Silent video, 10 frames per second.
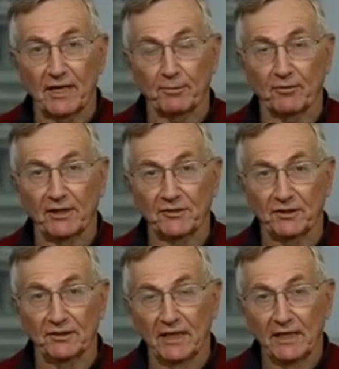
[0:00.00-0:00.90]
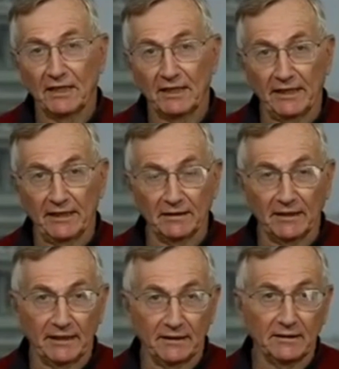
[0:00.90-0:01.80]
operation
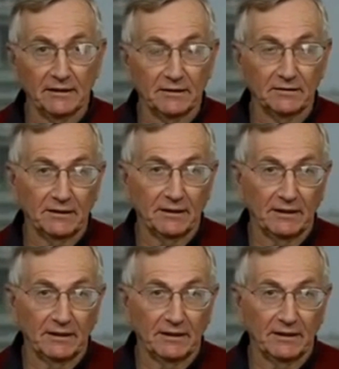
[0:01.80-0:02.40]
inside